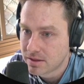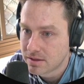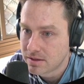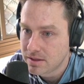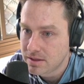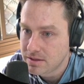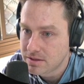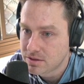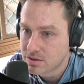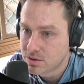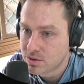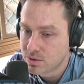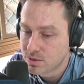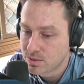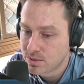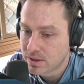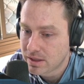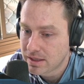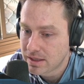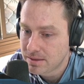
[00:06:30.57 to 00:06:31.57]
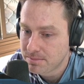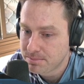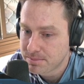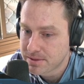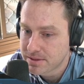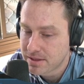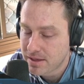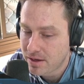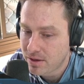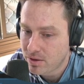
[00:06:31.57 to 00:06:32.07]
These two
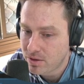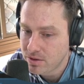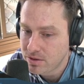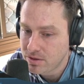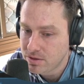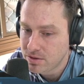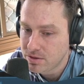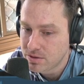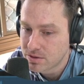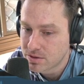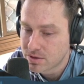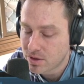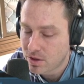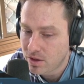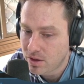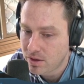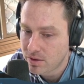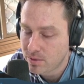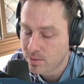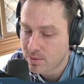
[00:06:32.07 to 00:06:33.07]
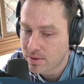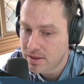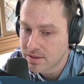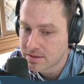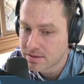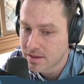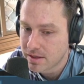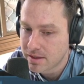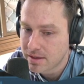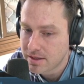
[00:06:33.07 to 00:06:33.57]
clips that are used are the
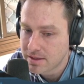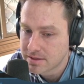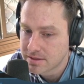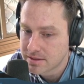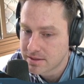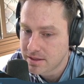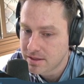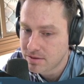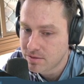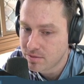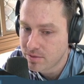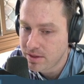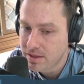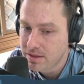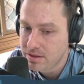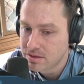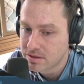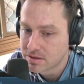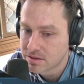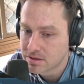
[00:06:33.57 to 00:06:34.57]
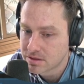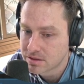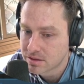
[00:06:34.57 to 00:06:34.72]
ones that SD3 uses.